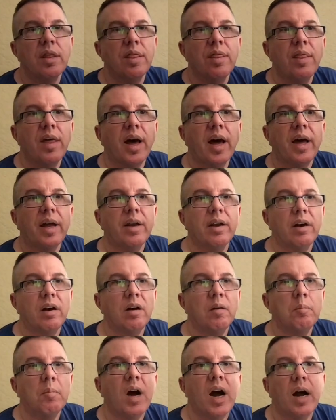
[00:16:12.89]
that
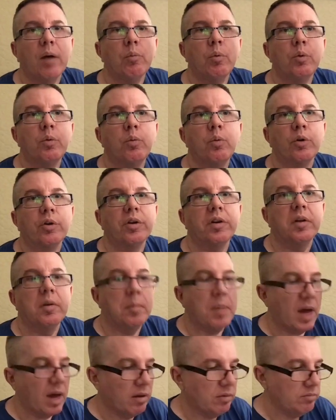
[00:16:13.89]
I would worry
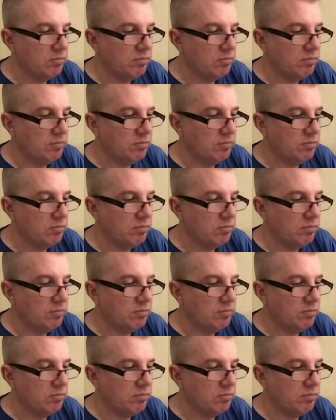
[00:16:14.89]
about.